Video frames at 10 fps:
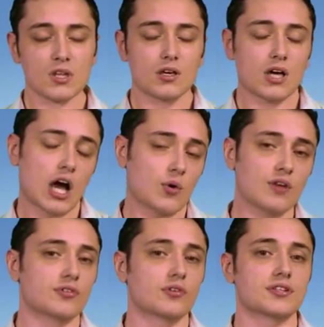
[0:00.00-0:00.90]

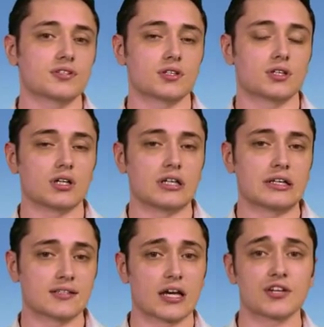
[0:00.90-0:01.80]
However, at an
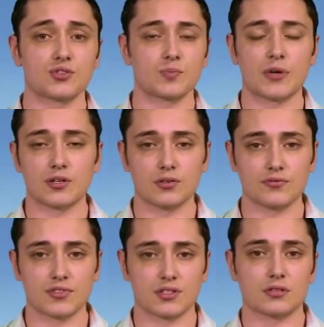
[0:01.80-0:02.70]
international medical
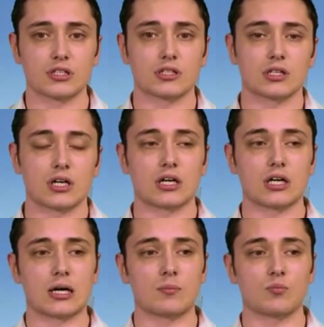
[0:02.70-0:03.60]
facility,
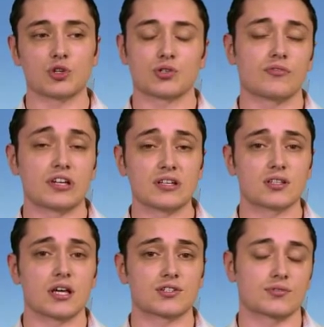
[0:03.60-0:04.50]
which are of an
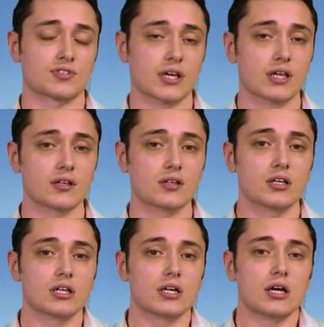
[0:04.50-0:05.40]
international standard,
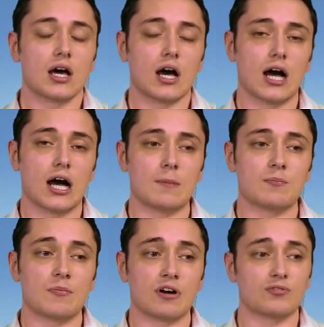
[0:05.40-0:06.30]

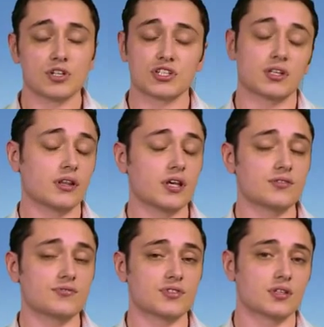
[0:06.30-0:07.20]
unfortunately, these
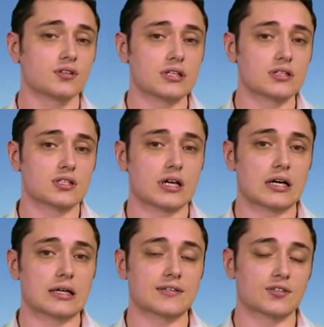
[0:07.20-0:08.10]
facilities,
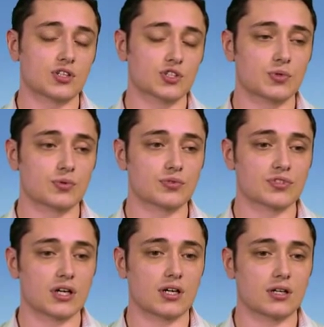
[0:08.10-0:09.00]
these hospitals,
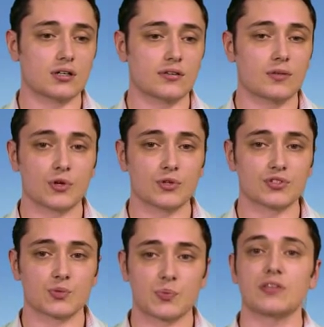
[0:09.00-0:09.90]
are the most
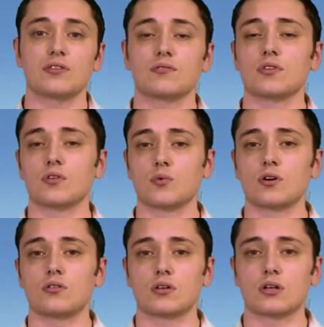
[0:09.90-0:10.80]
expensive in the
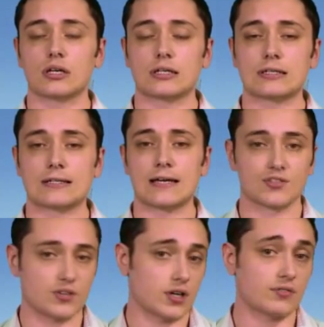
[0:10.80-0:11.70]
world
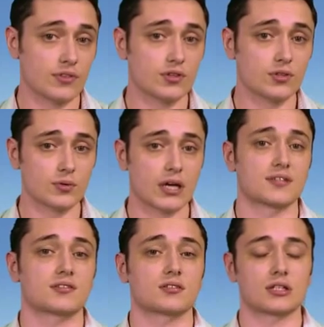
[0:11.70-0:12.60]
outside of the
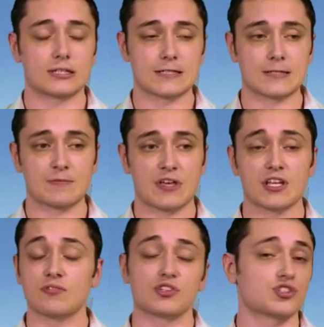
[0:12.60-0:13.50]
US, and
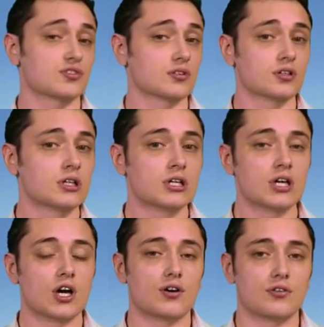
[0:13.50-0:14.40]
even just a
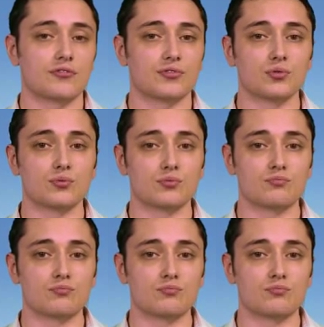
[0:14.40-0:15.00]
few